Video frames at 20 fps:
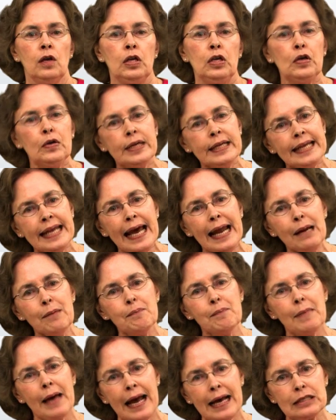You could get a
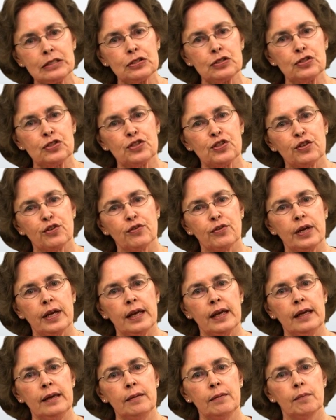master's
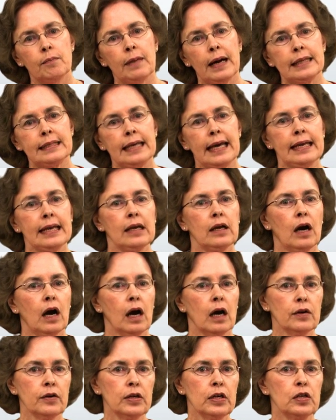degree by taking
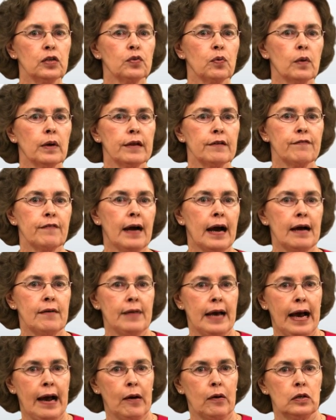125
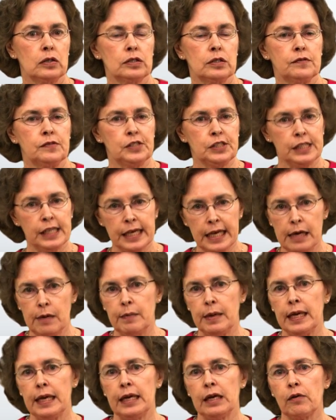hours of
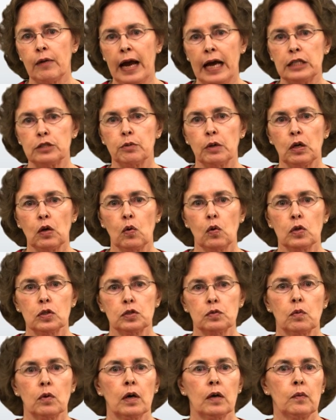CME graduate
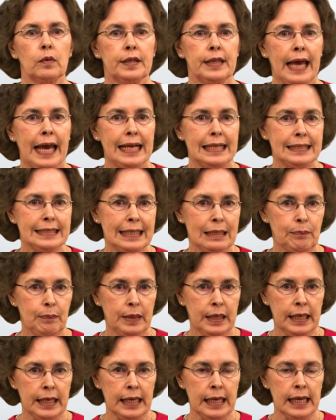coursework with
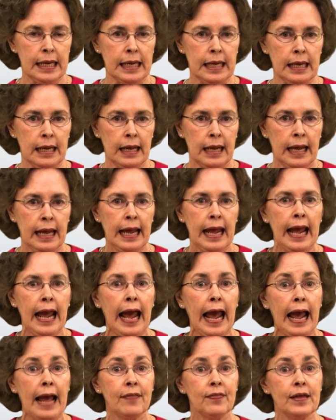ACPE,
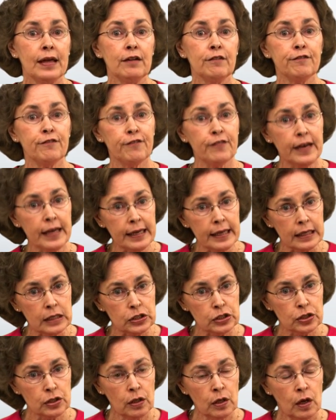and then
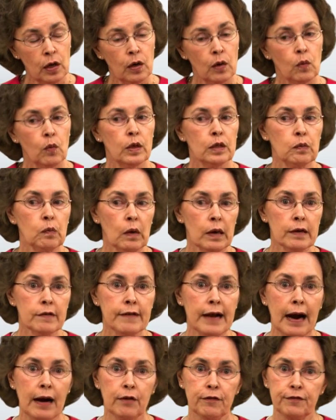finish with one of
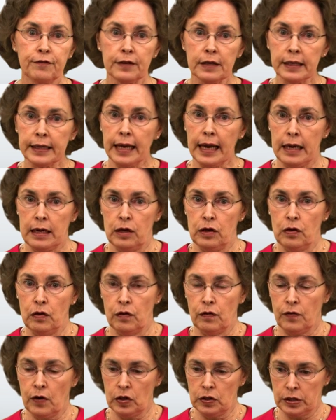our affiliated
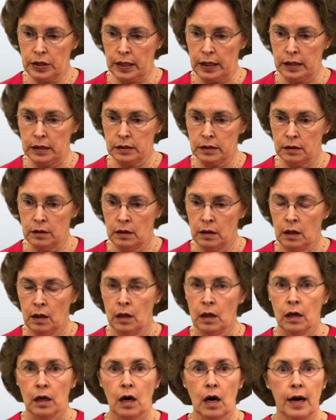universities,
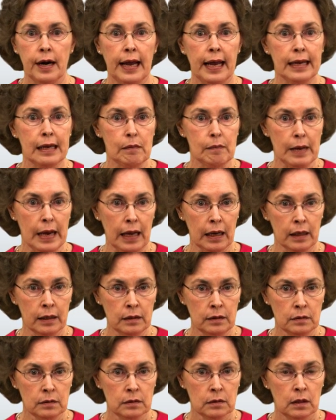Carnegie
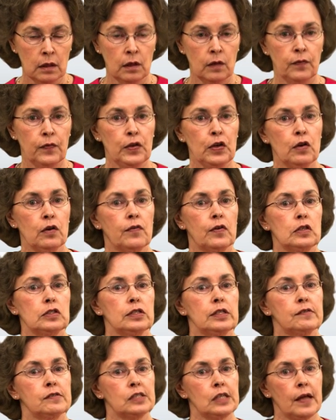Mellon, the
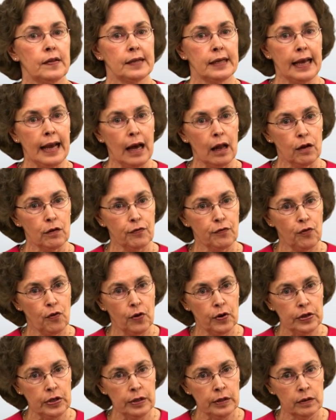University of Southern
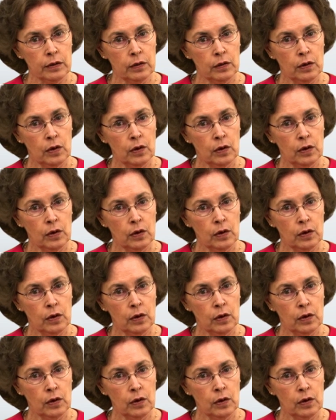California,